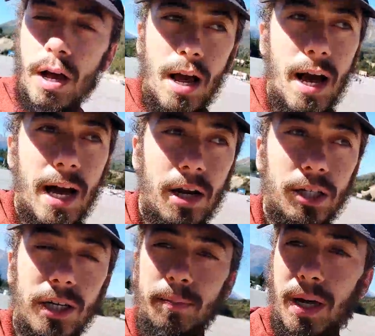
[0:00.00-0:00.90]
and I
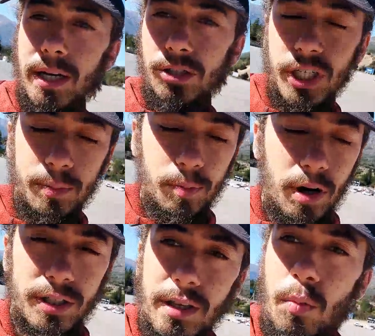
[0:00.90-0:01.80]
actually paid a cheaper
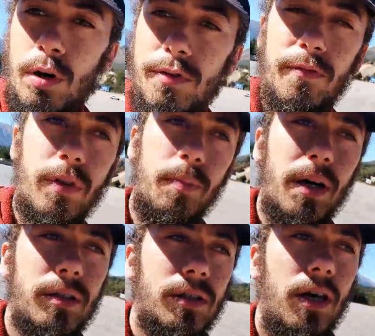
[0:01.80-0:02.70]
price than I would have done for the
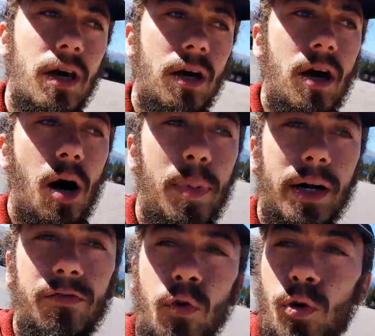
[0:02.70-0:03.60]
bus. I
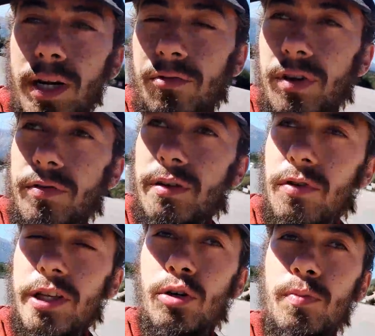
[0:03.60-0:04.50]
paid $4,850 for
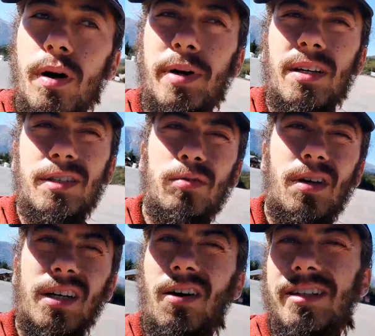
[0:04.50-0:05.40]
the Uber because it was
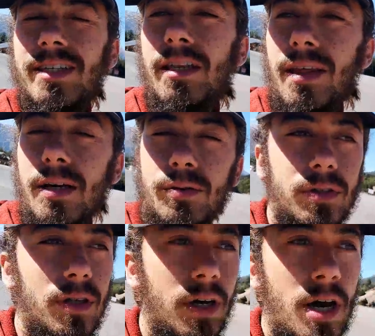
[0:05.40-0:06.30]
like
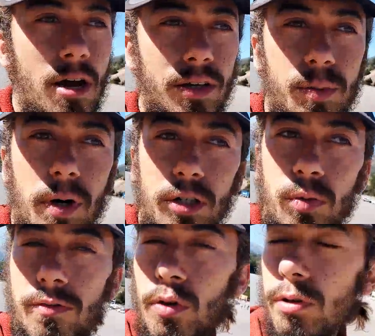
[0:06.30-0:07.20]
19,000, as the bus
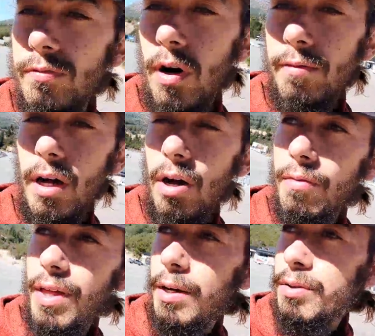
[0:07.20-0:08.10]
would have cost
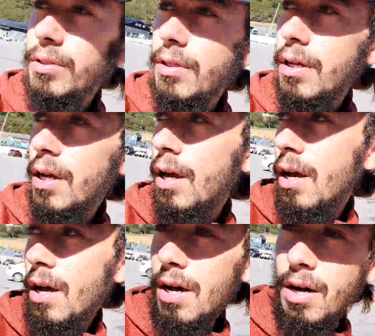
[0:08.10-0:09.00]
5,500.
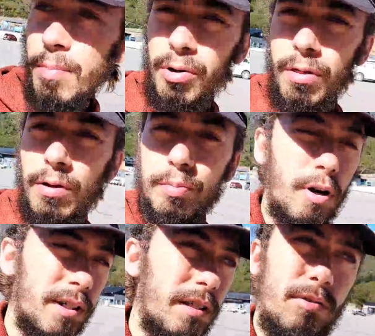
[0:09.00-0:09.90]
Both of those
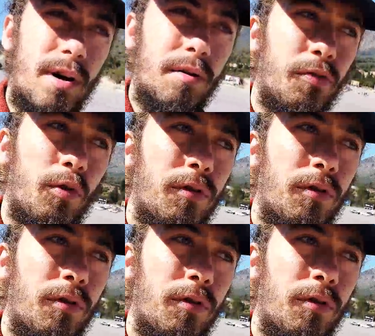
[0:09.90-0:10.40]
prices are around £4 or